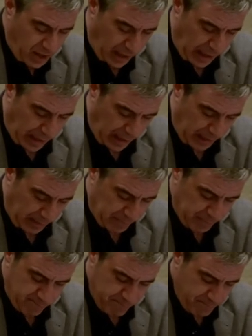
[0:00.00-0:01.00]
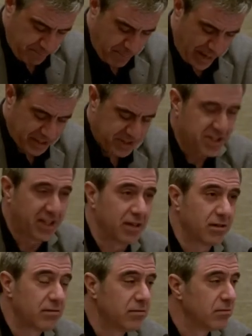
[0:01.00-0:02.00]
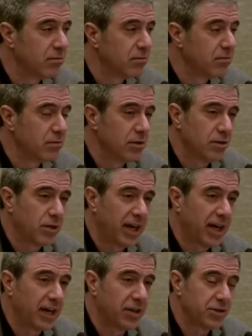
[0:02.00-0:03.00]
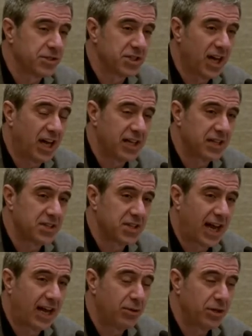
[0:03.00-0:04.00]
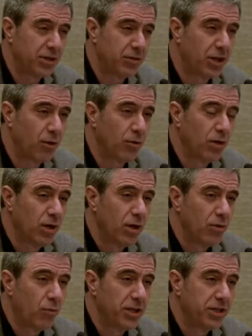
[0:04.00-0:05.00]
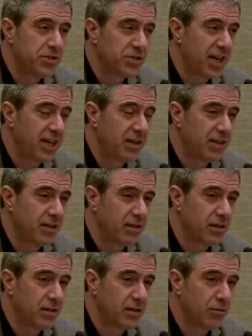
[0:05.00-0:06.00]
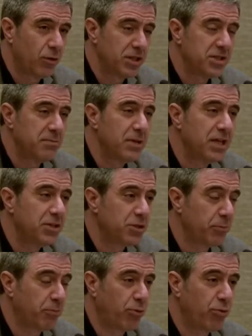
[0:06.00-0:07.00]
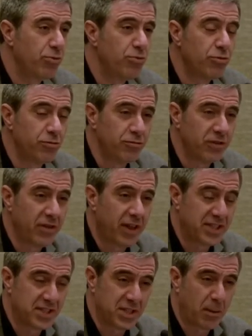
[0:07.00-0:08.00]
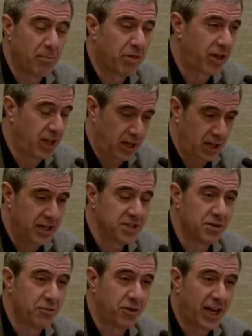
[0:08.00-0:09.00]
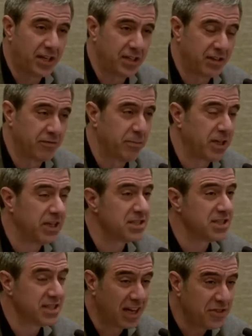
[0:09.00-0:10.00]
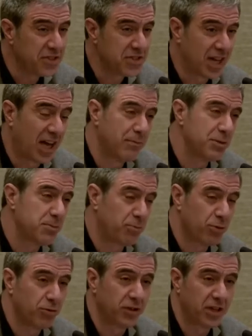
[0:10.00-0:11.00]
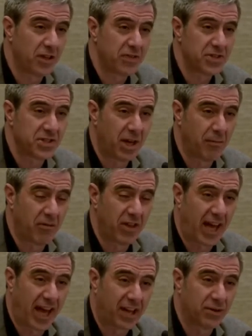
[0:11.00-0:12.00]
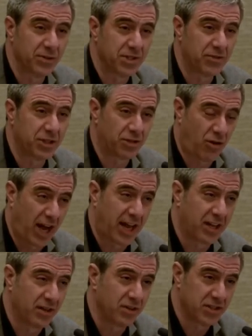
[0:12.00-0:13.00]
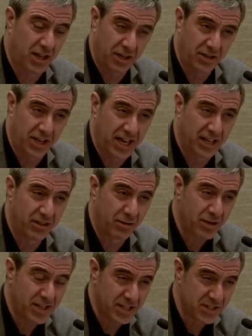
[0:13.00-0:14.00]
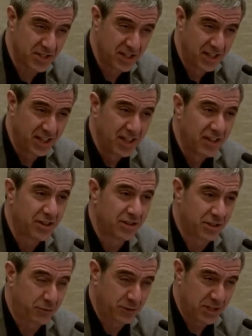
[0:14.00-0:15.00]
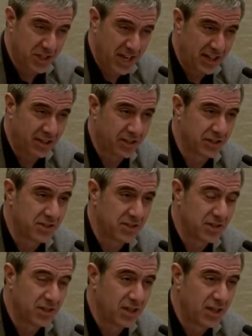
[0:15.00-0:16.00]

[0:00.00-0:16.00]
Um, medicine, okay, or science? How do you know when you say that? What does it mean to prove that something is effective? Because it's not the same as proving that the sum of the angles of a triangle is 180 degrees. There are different standards.